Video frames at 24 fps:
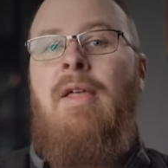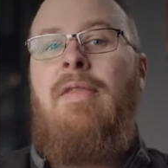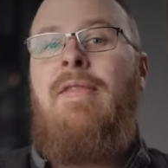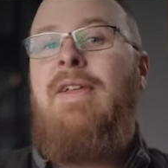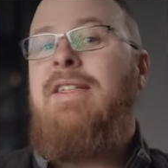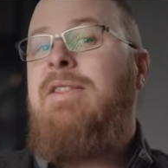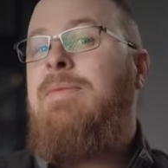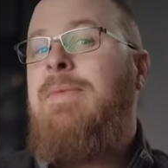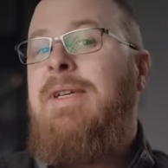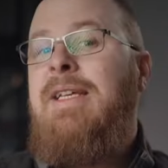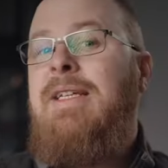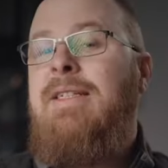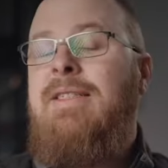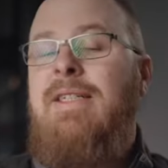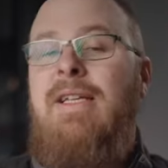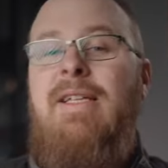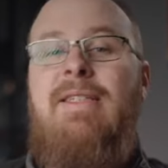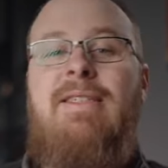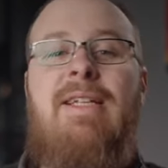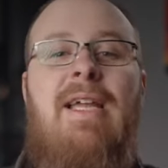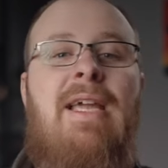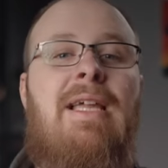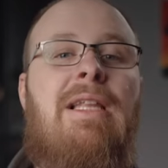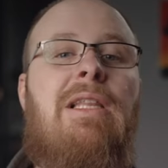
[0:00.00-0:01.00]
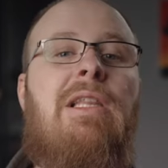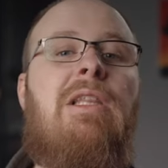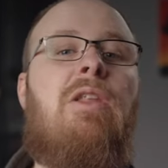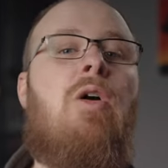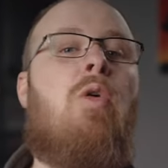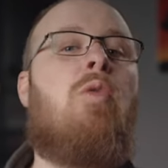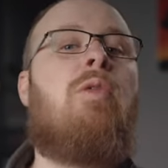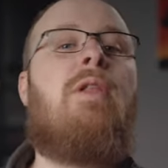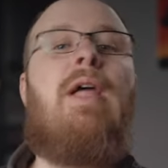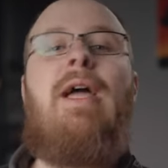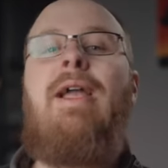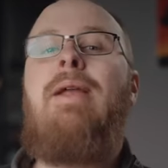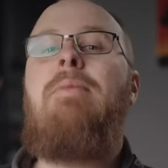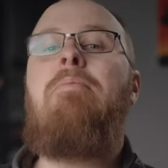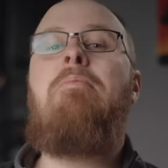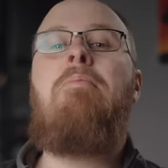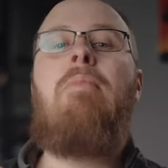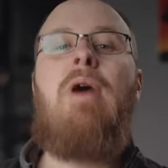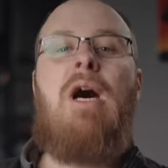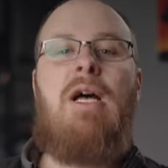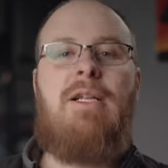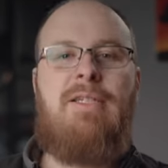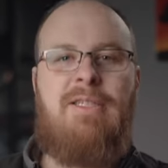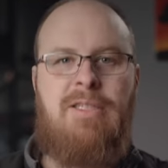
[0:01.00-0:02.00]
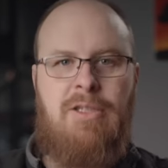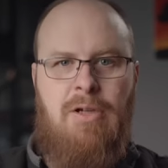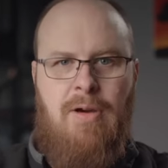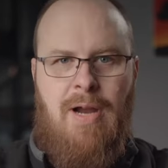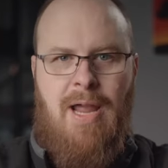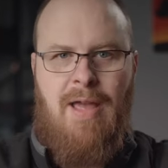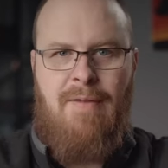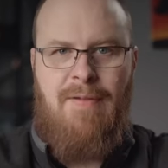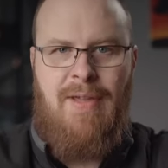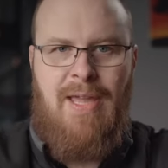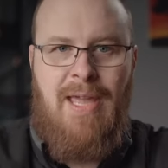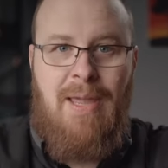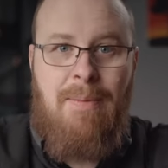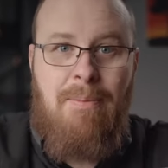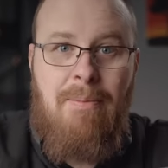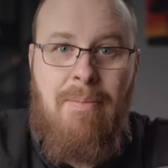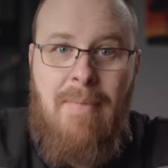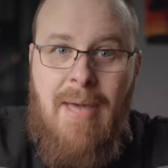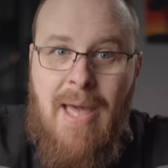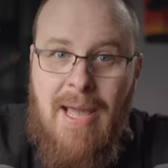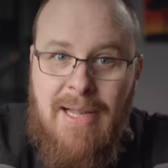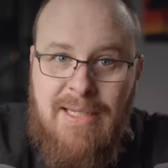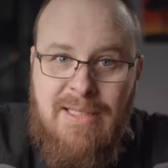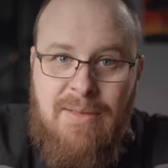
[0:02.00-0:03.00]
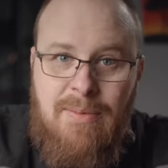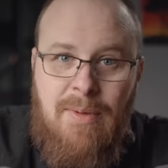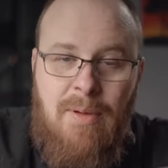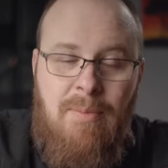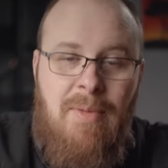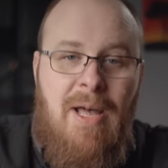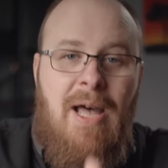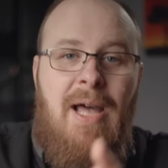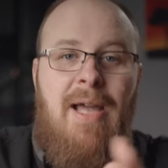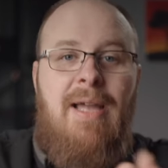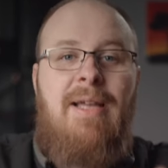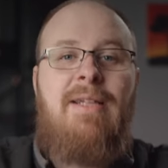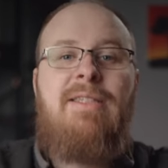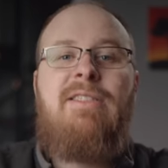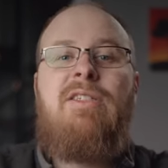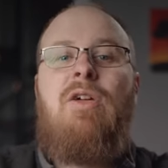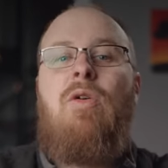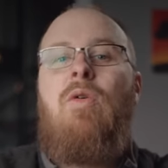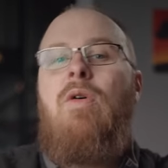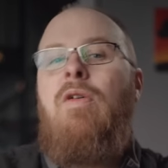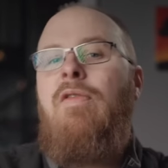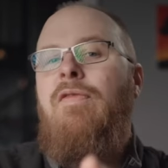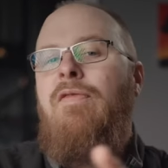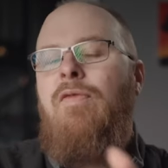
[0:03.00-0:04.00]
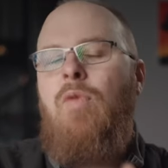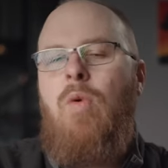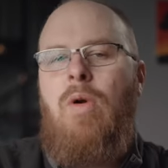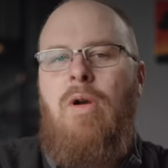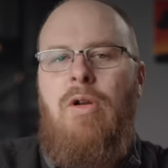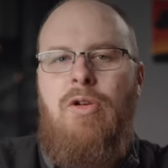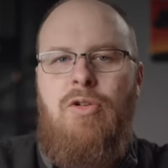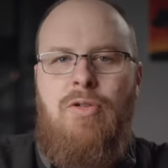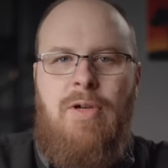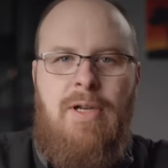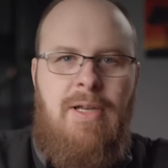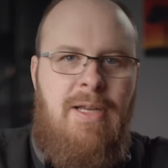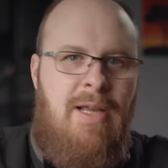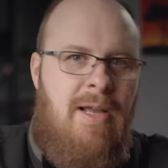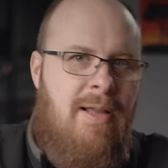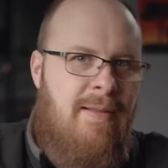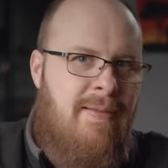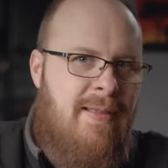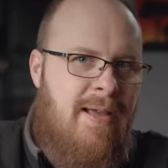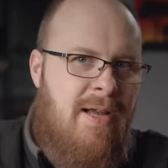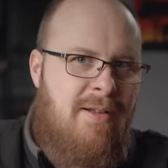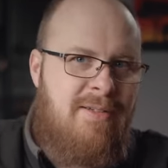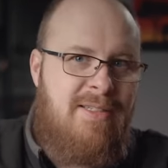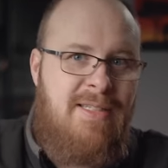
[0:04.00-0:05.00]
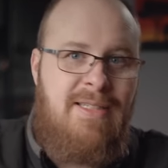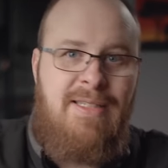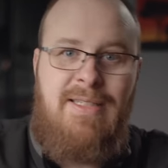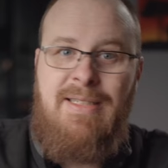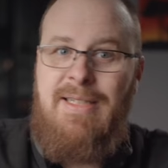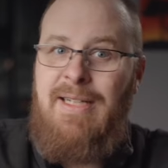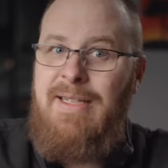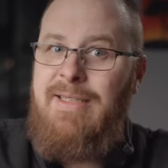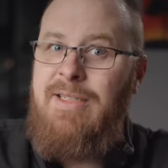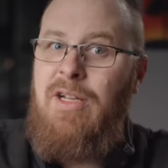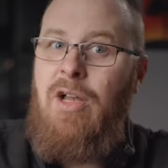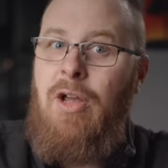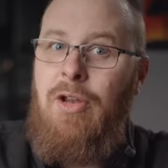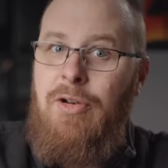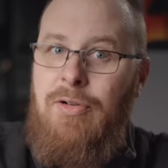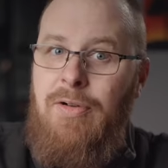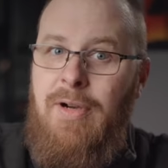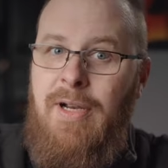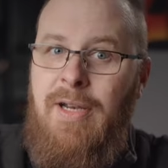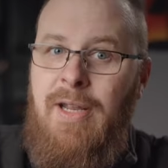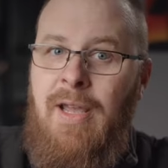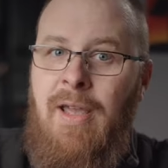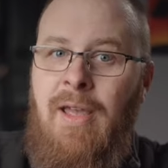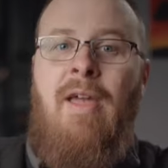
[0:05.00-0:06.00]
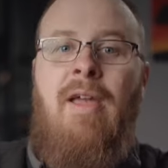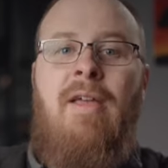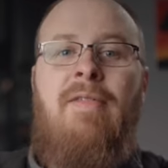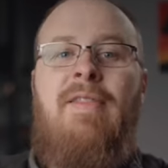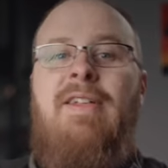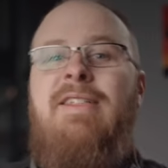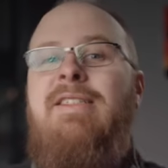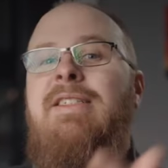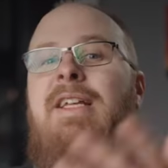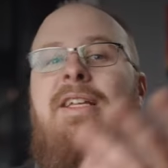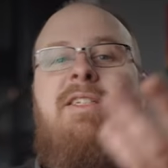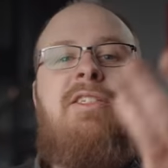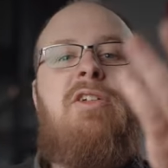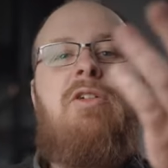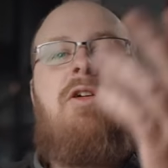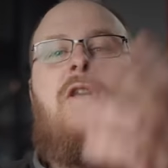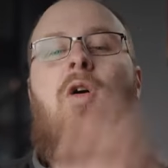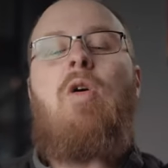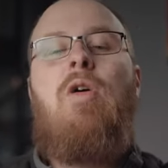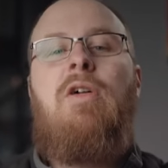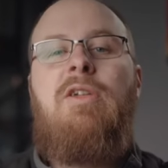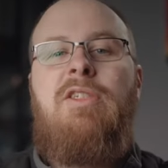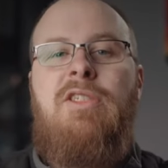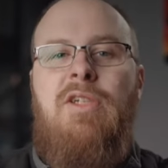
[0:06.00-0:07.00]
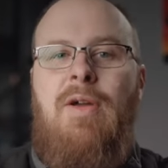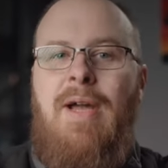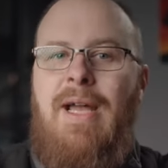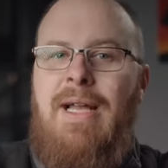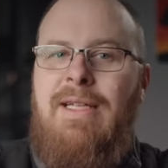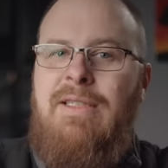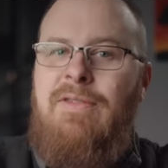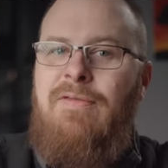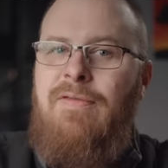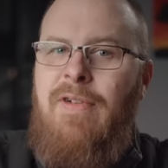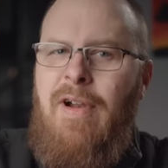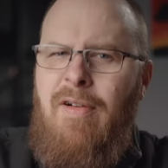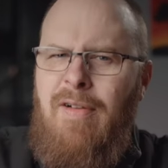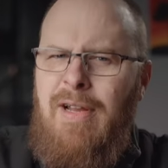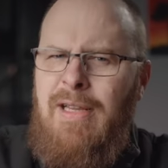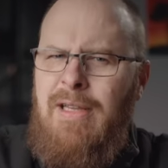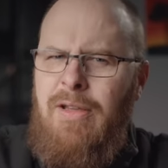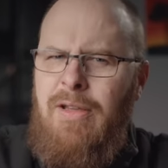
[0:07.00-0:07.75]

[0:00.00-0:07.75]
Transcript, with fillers: This means it's a low light monster having a maximum ISO of 409,600. This sensor also has very